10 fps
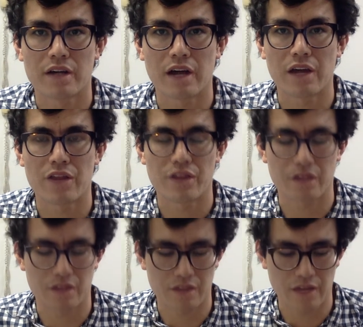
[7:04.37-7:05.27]
I
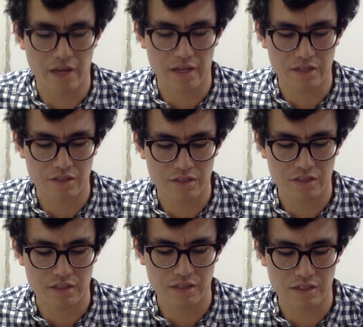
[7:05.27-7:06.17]
think
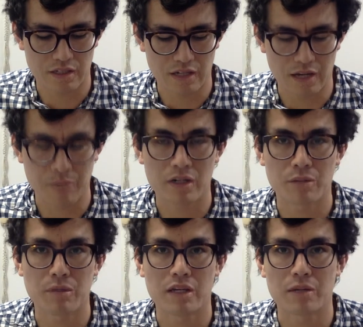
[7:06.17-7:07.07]
that I'm going
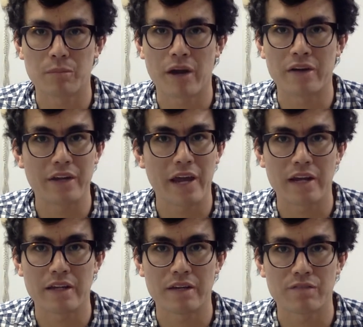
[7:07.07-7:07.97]
to be a better
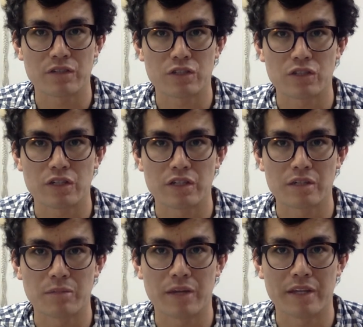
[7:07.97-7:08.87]
candidate for
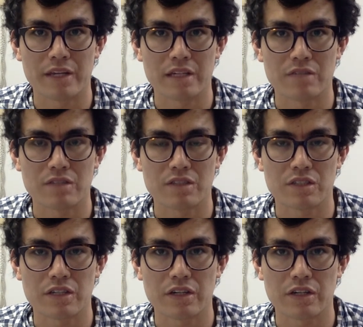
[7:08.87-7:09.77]
sure by the end of this
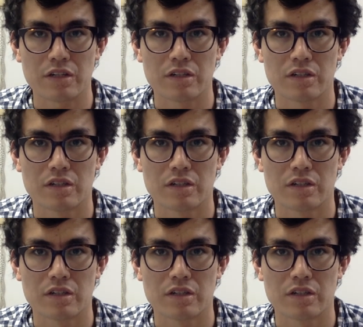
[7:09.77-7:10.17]
year.